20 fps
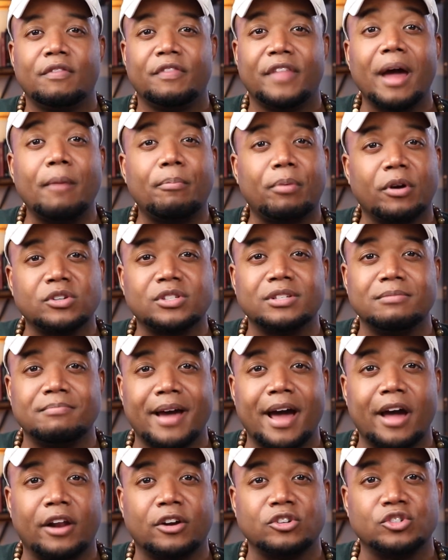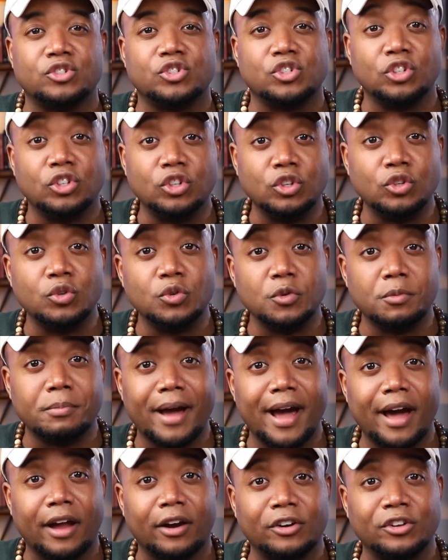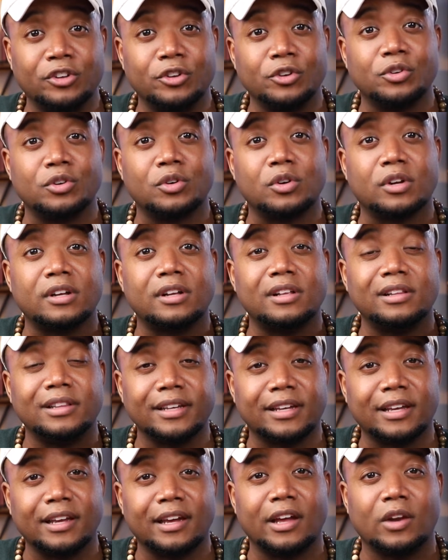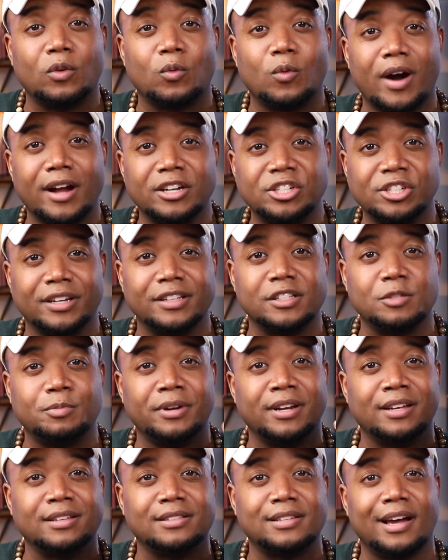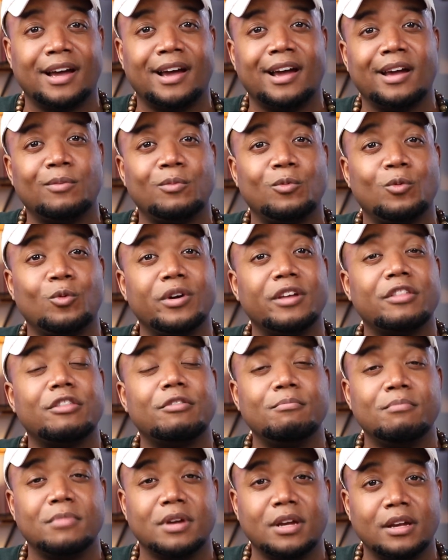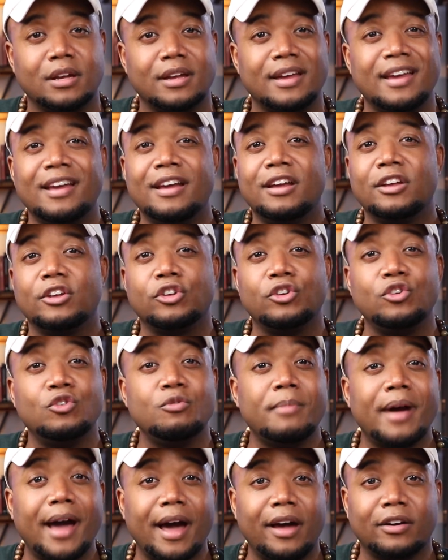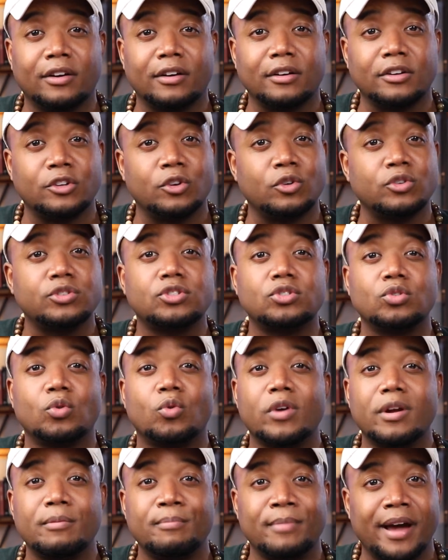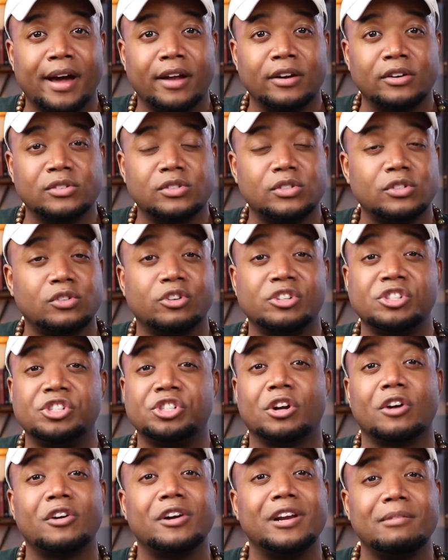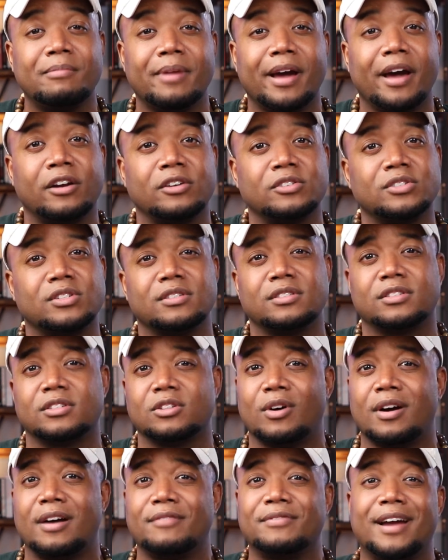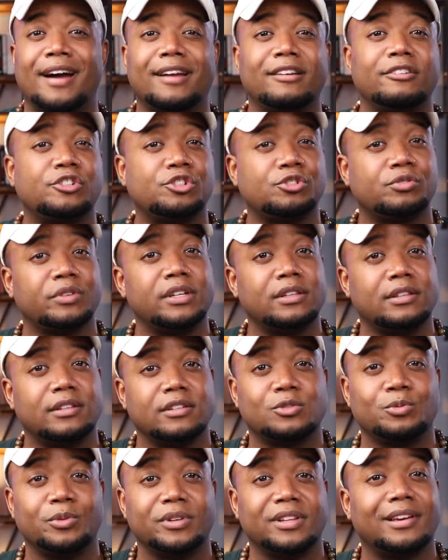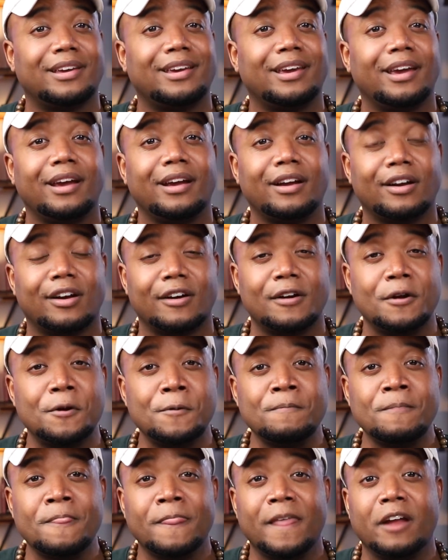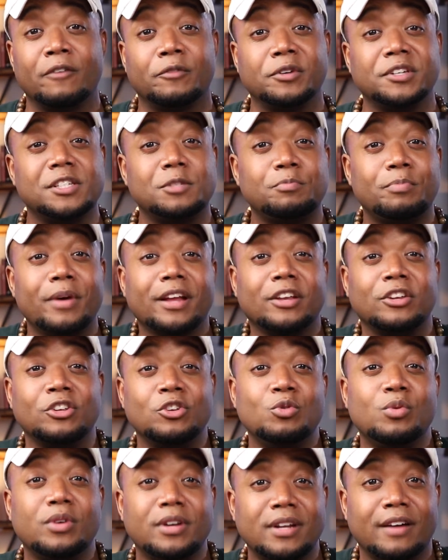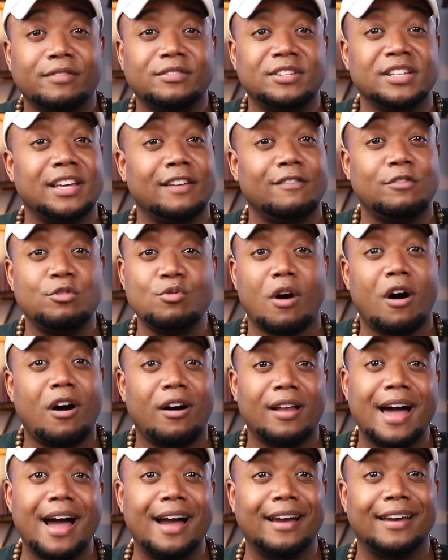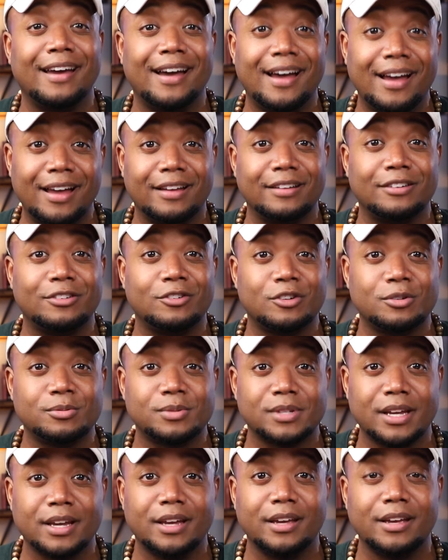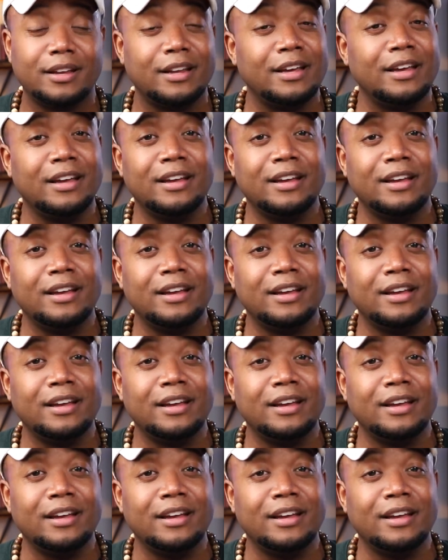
That person matters. You matter. You're clicking and watching and spending time with me. You matter. Your story matters. Your journey matters. And so I've got to treat this with care and respect you enough to give you all I got. You know what I'm saying?